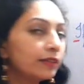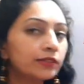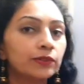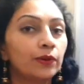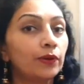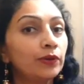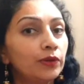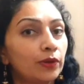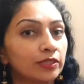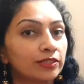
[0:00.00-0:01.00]
it or
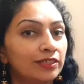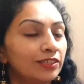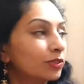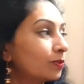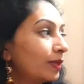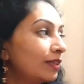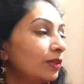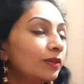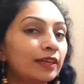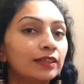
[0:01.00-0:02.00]
not. So whether
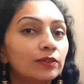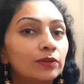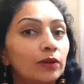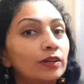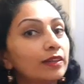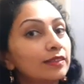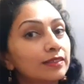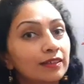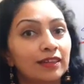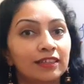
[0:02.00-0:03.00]
you like it or not is
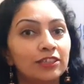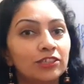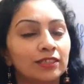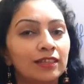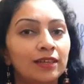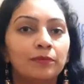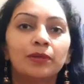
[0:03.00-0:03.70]
a condition.